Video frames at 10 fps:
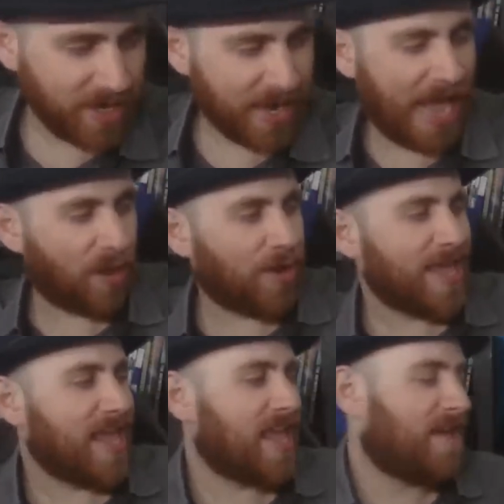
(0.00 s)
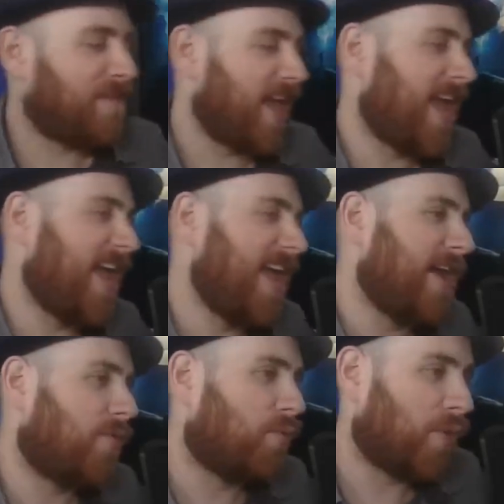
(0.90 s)
Now, if a
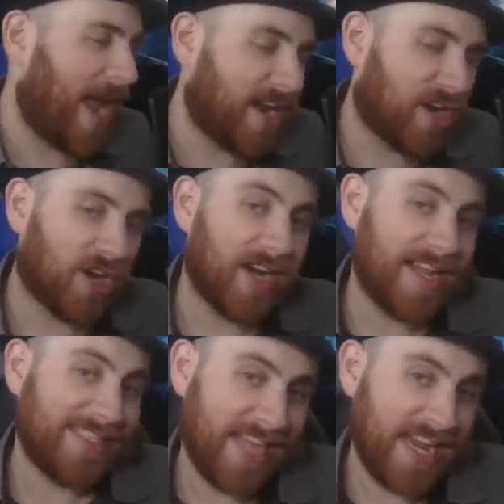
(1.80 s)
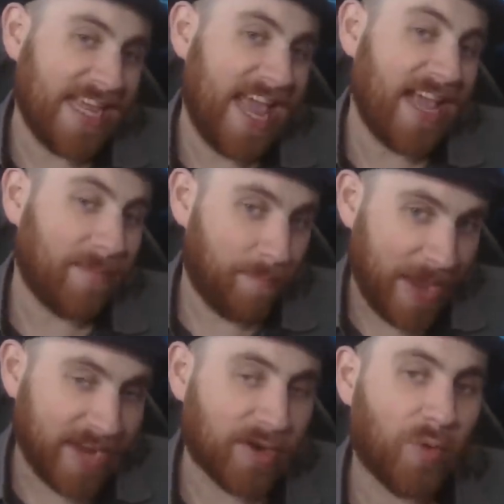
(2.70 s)
writer is getting a
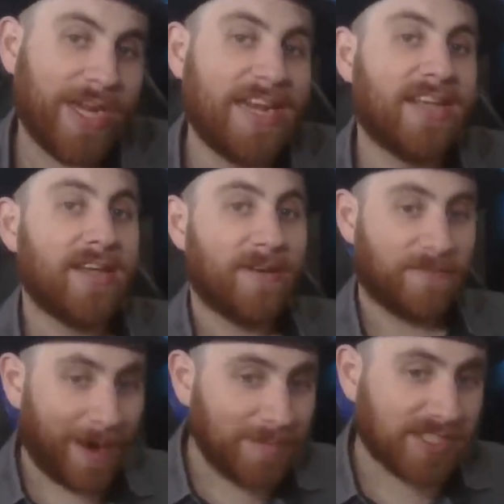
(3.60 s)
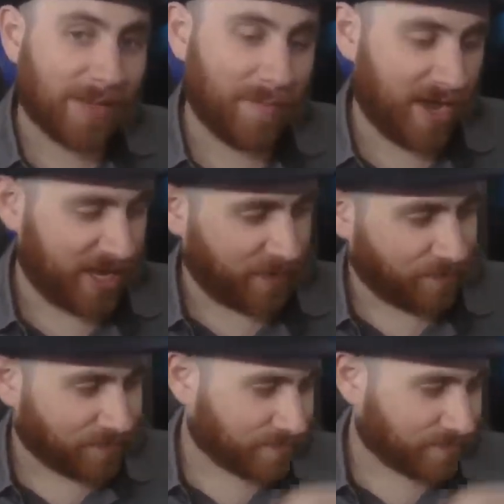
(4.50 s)
beta read from somebody,